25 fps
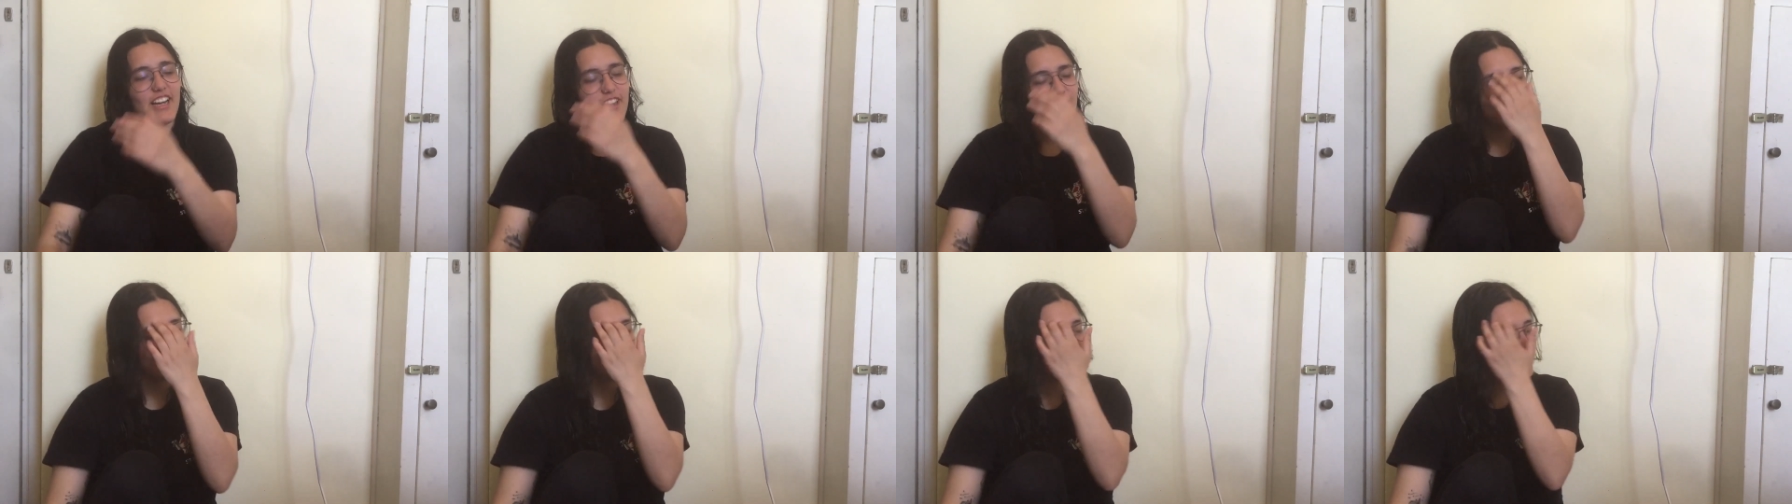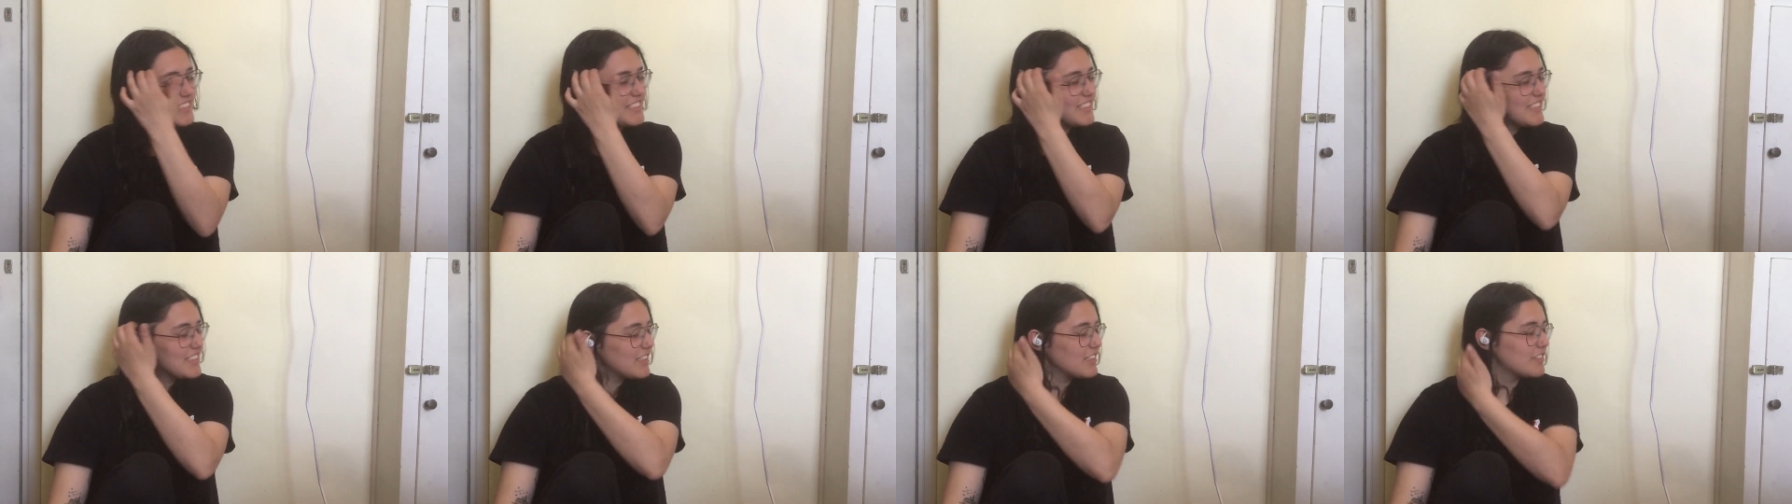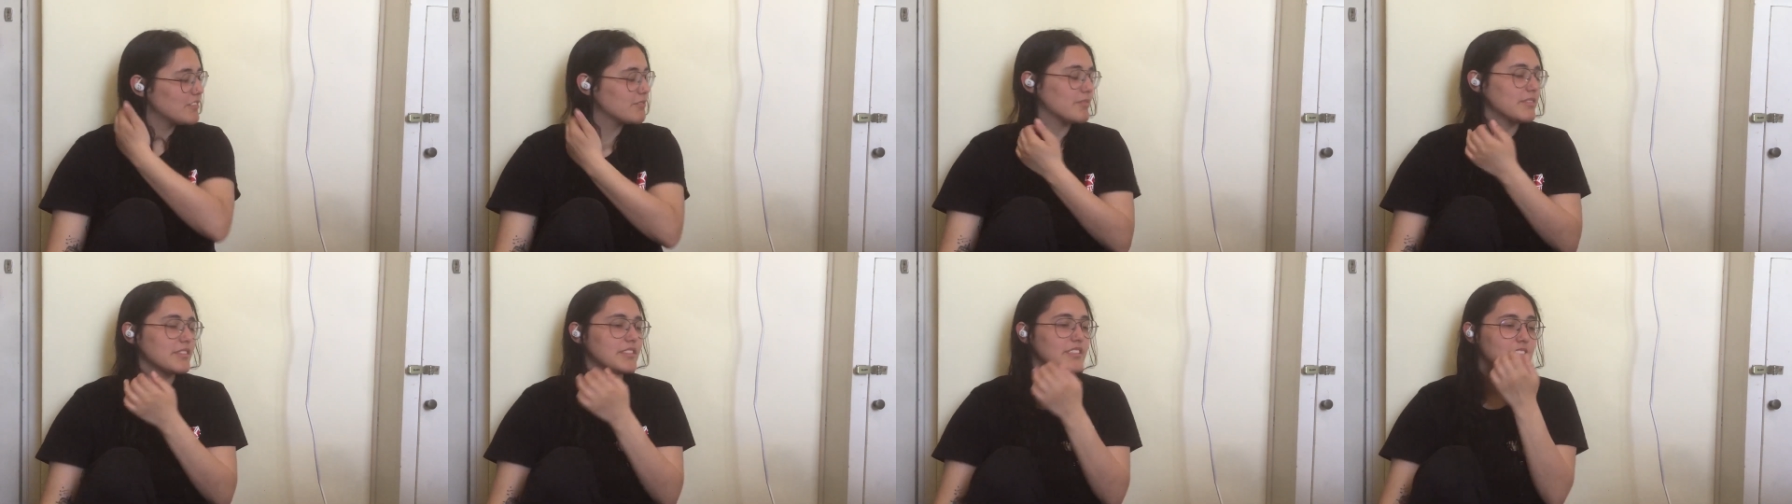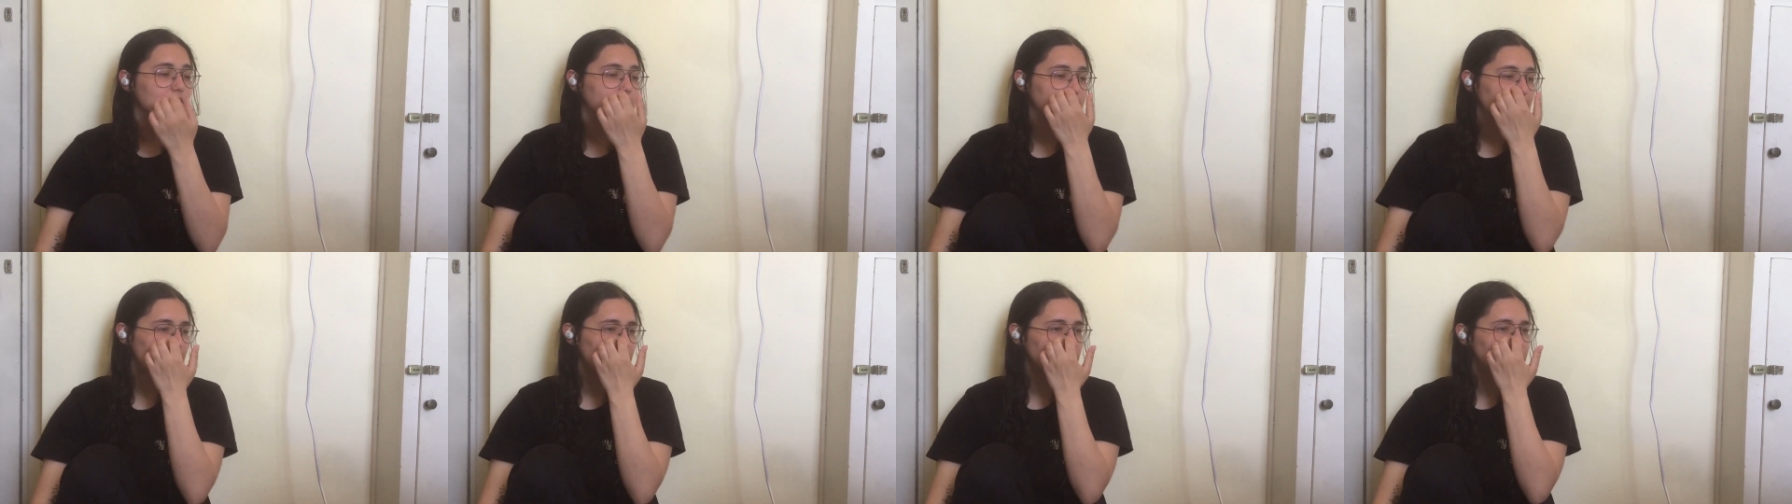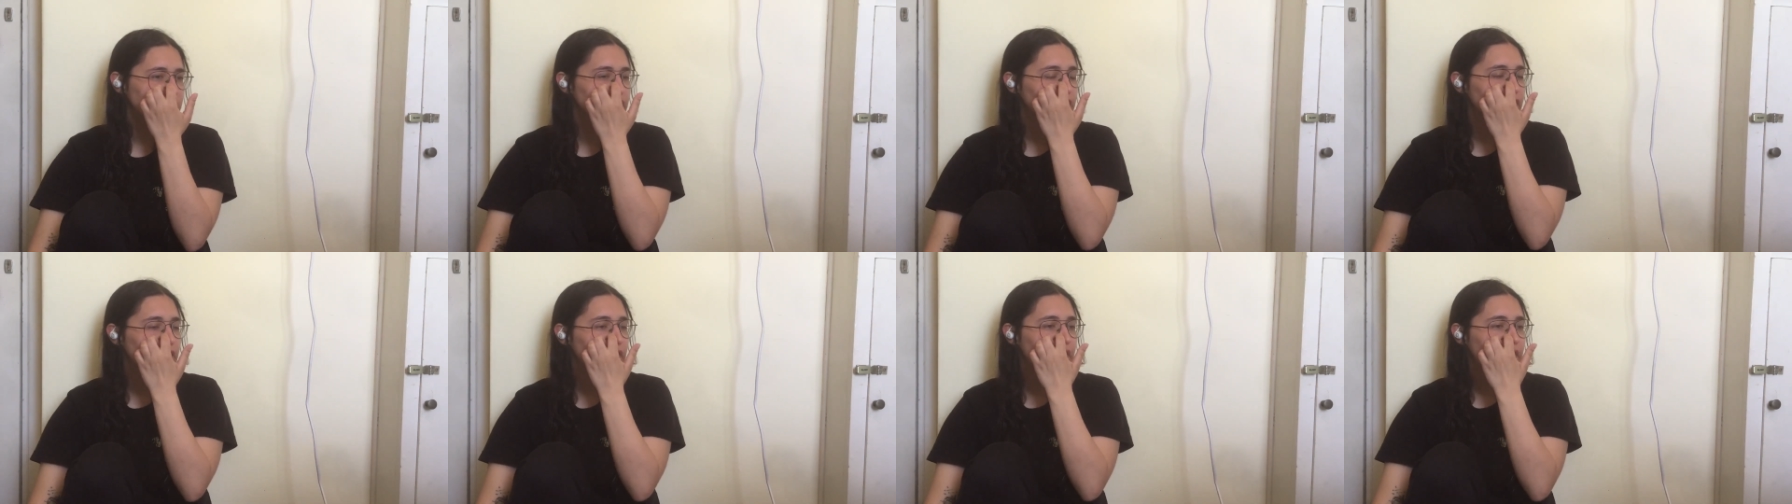as I said with
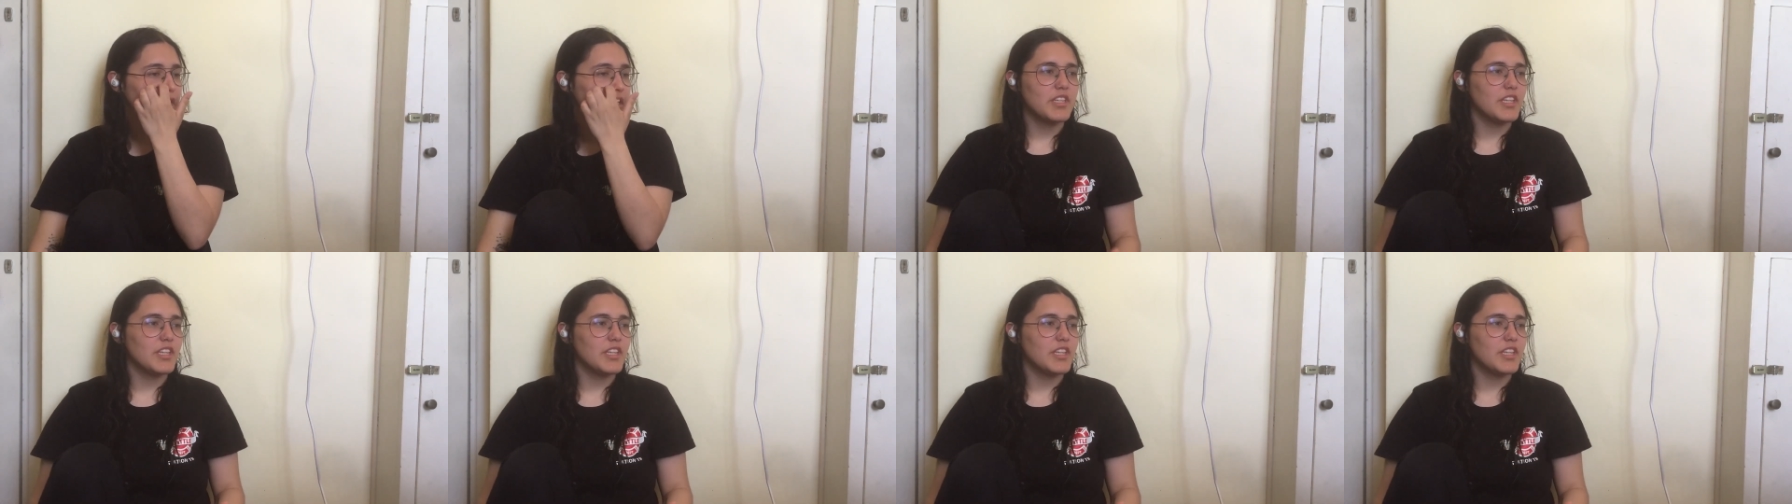Station,